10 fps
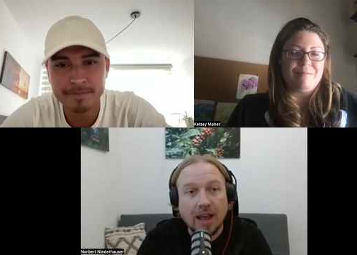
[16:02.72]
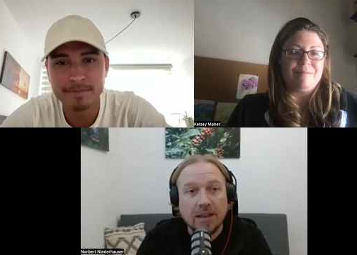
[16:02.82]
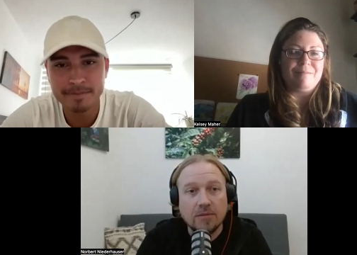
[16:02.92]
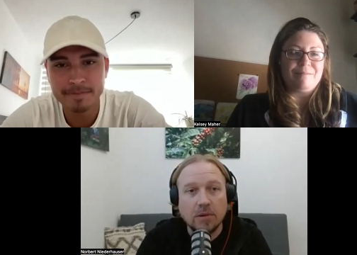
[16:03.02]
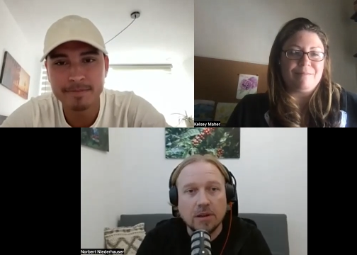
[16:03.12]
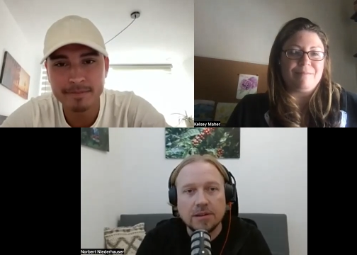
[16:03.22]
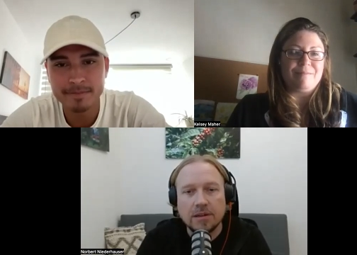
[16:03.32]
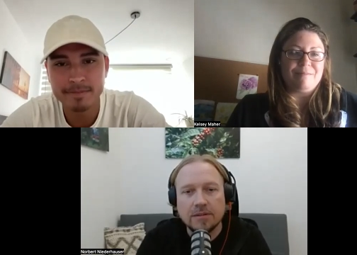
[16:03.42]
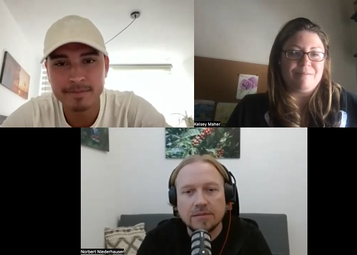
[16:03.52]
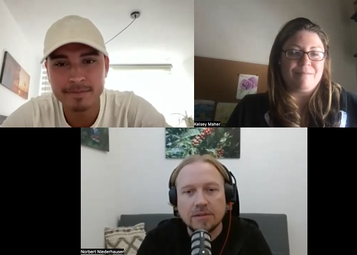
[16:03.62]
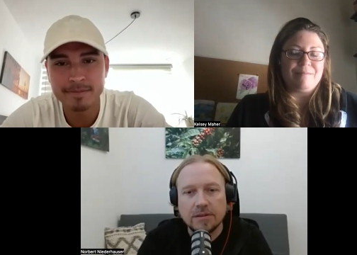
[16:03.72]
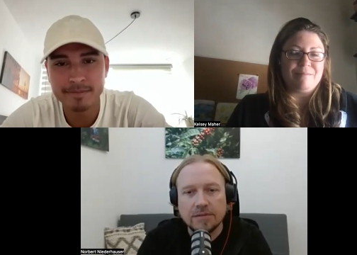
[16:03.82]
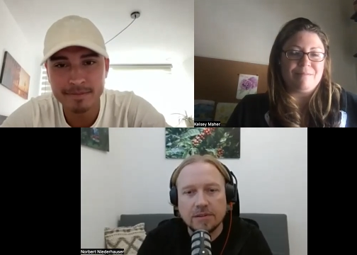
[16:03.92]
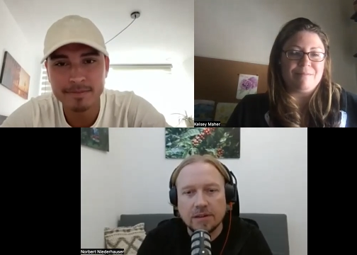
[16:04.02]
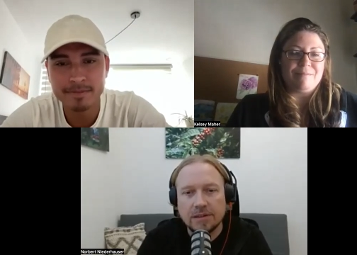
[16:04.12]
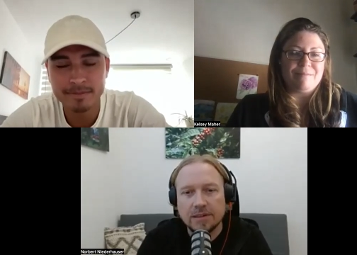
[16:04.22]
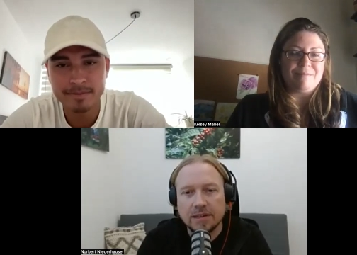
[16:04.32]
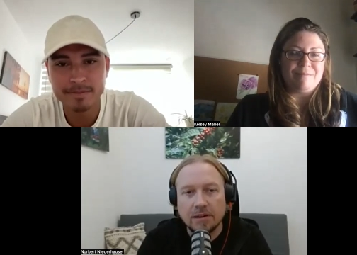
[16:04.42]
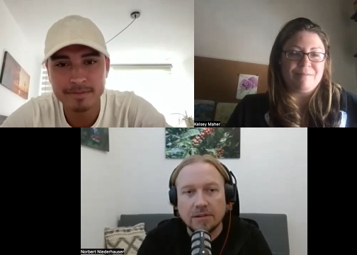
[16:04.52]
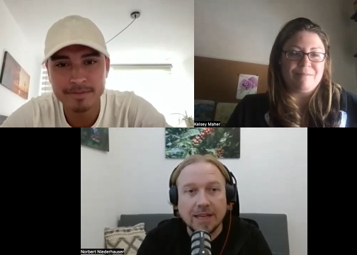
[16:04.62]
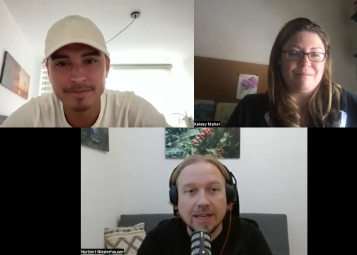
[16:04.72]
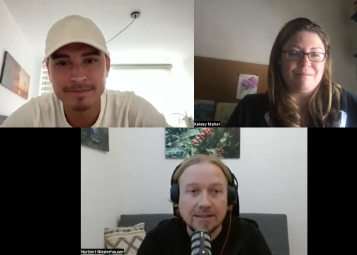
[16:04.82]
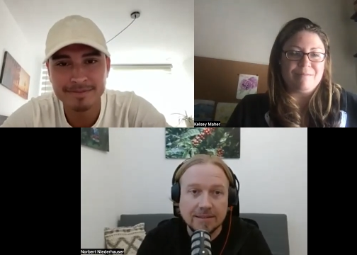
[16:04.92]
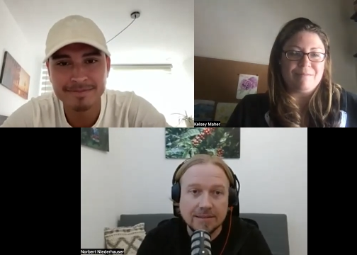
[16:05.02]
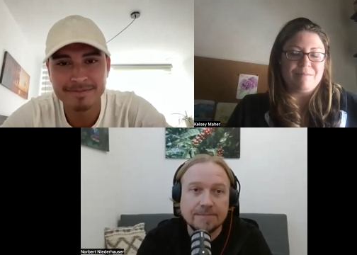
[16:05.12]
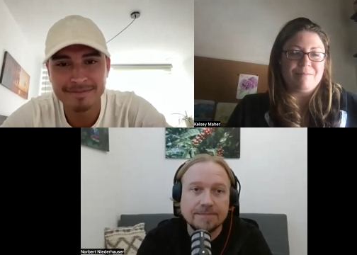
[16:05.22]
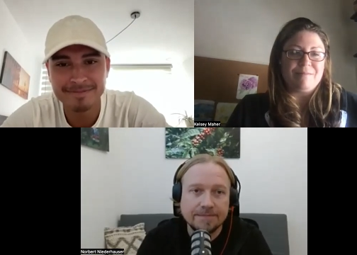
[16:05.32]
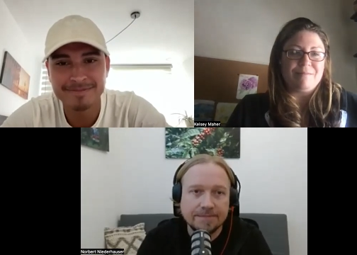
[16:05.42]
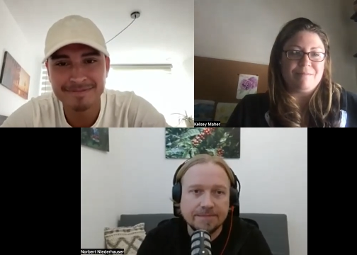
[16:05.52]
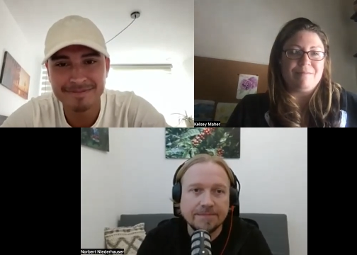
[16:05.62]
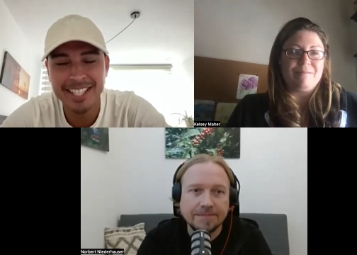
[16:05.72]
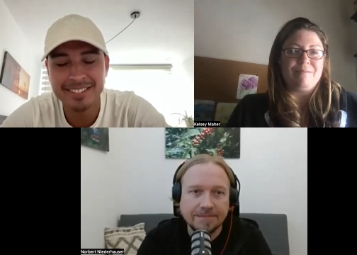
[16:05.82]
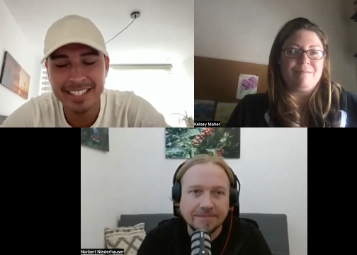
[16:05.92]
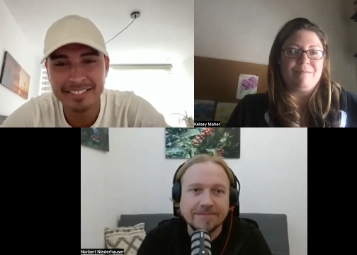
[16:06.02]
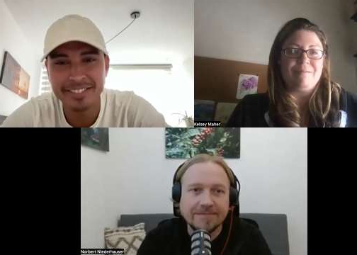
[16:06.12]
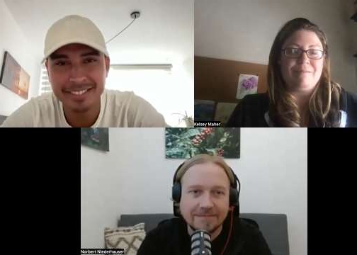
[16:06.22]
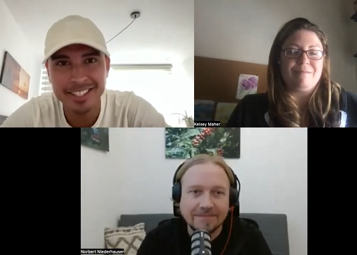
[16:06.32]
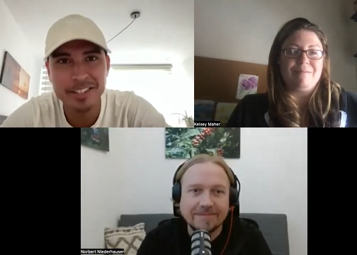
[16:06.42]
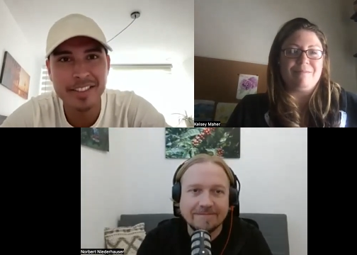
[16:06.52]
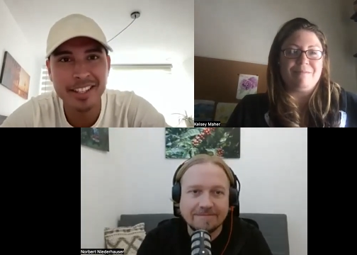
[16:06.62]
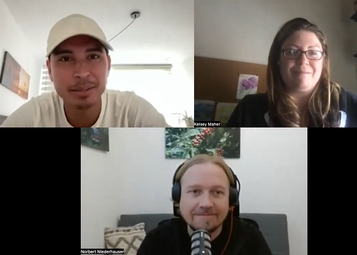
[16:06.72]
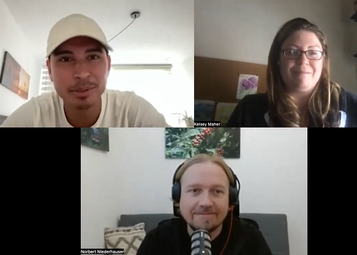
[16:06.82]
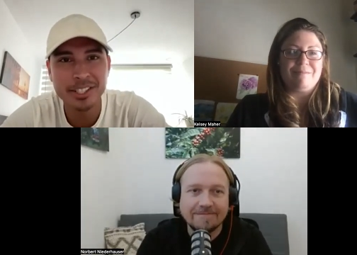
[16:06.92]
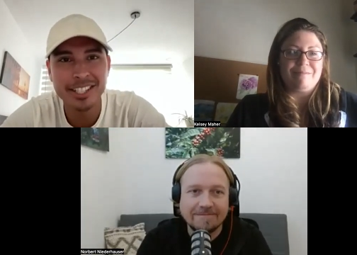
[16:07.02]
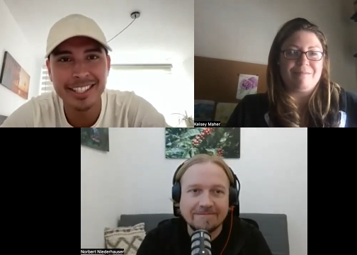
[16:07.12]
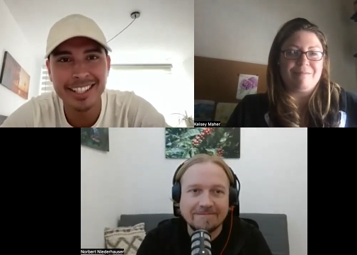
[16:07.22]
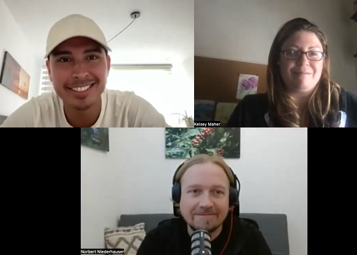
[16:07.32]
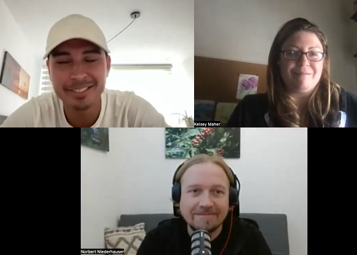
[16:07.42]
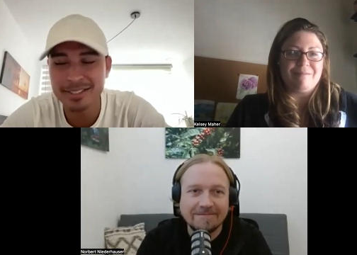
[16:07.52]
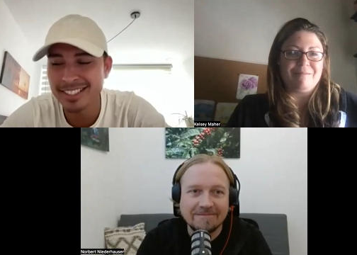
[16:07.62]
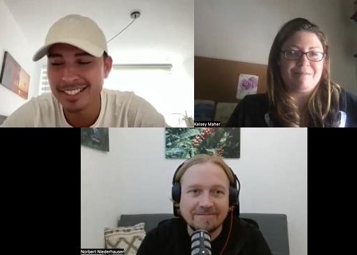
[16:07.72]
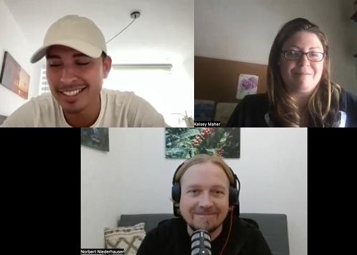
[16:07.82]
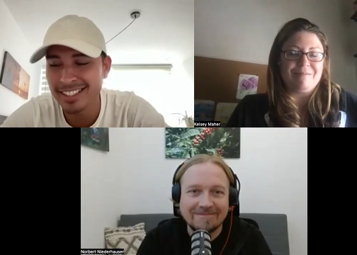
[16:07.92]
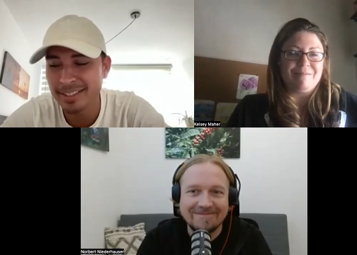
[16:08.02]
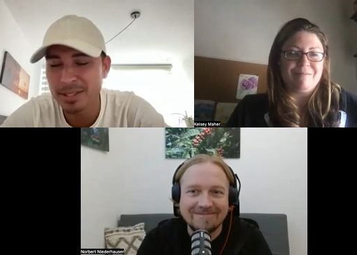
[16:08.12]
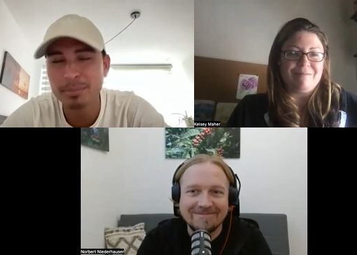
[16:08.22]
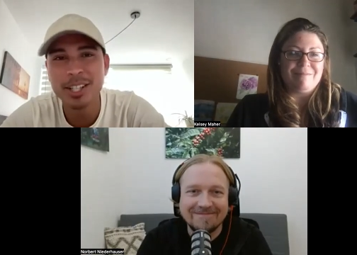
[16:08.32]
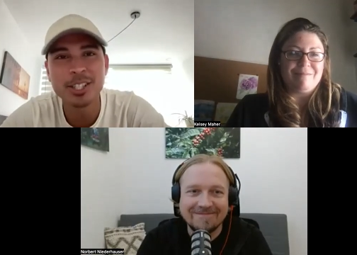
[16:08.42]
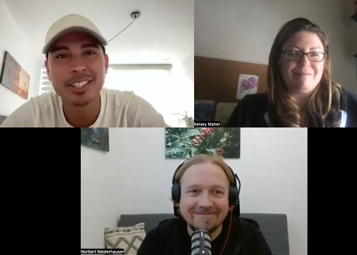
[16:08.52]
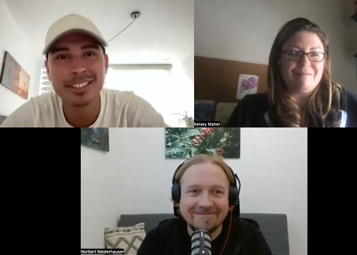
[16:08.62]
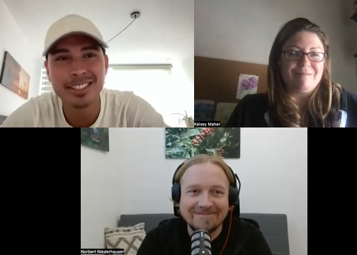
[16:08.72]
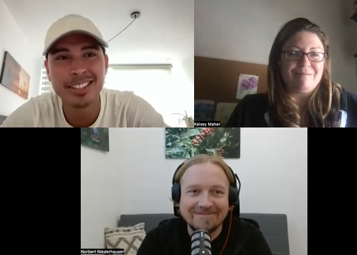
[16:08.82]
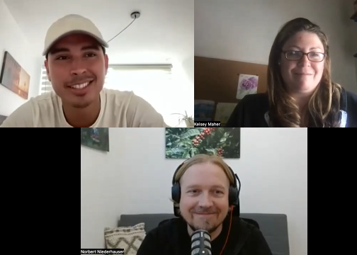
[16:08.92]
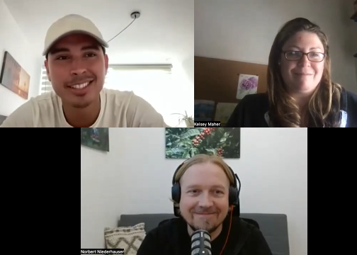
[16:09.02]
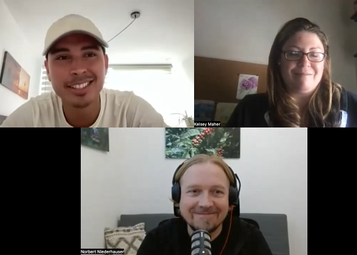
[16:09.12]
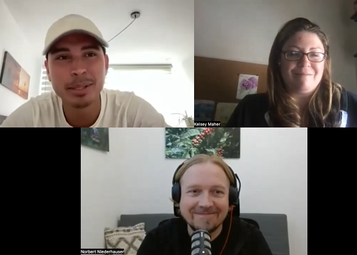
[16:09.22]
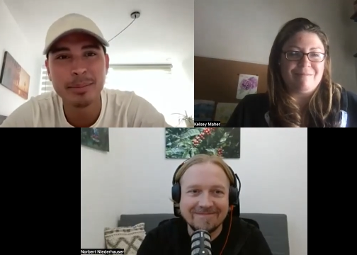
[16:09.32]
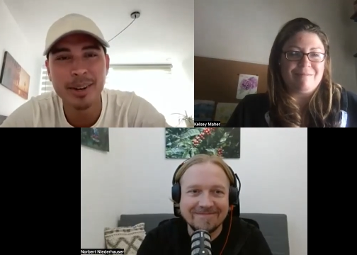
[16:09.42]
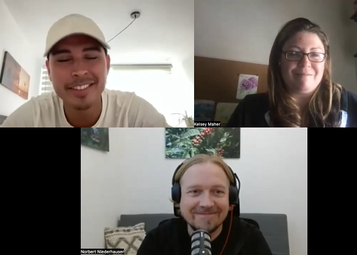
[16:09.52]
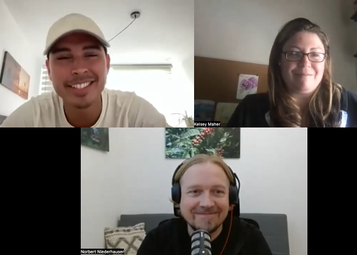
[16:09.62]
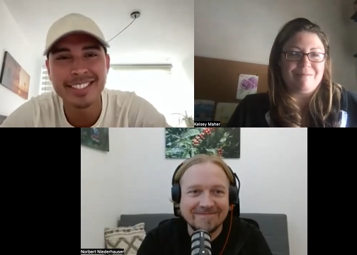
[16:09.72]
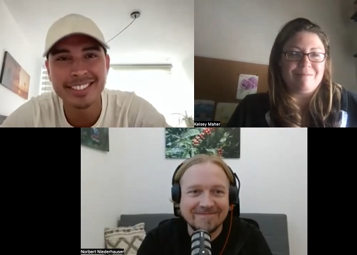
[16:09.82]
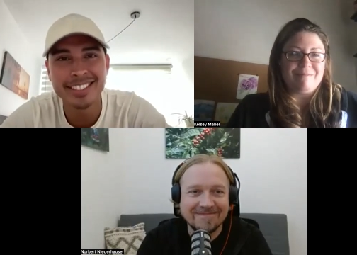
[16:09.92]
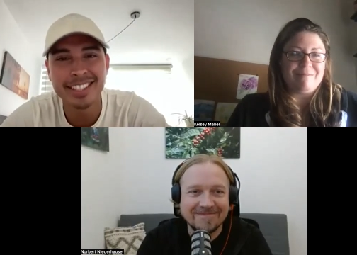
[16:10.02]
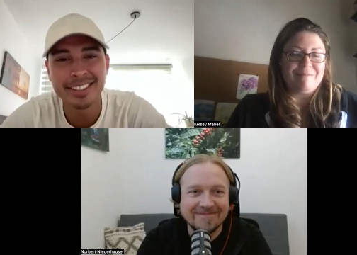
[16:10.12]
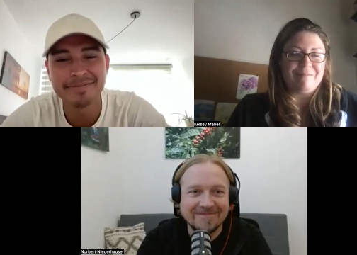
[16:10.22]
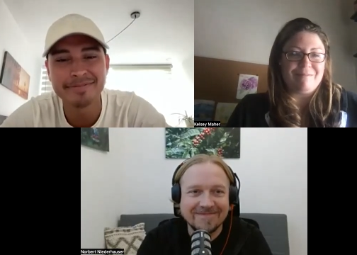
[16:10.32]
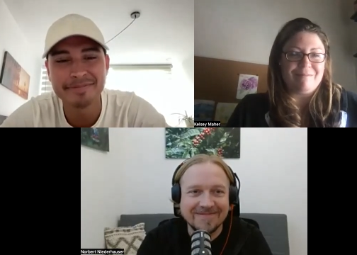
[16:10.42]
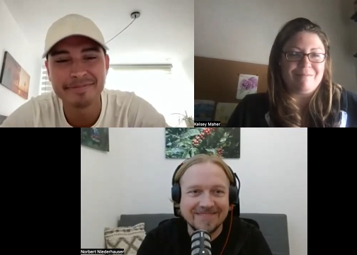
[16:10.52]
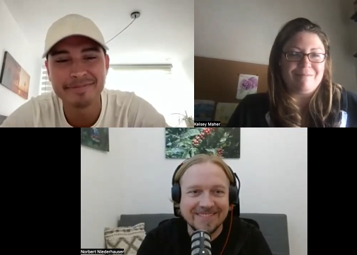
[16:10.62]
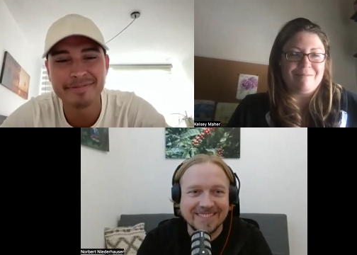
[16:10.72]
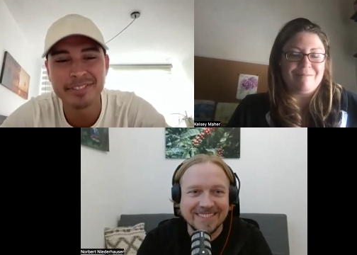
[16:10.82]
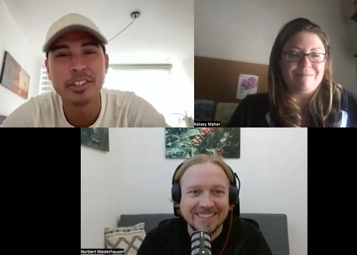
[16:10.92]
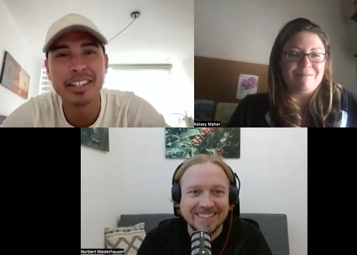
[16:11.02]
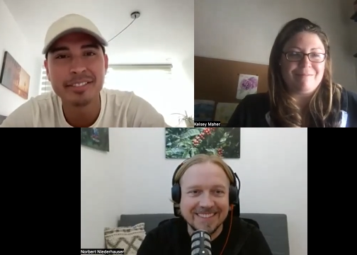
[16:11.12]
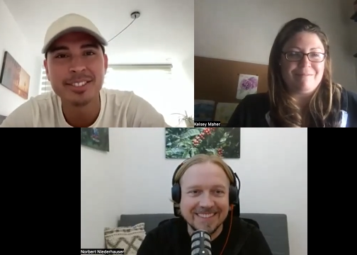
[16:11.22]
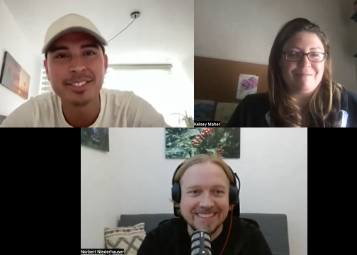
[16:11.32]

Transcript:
Speaker 1: high quality of of our our guests
Speaker 2: mm-hmm. yeah definitely no thank you appreciate that it was mm-hmm. it was a pleasure to to be a part of this i'm very grateful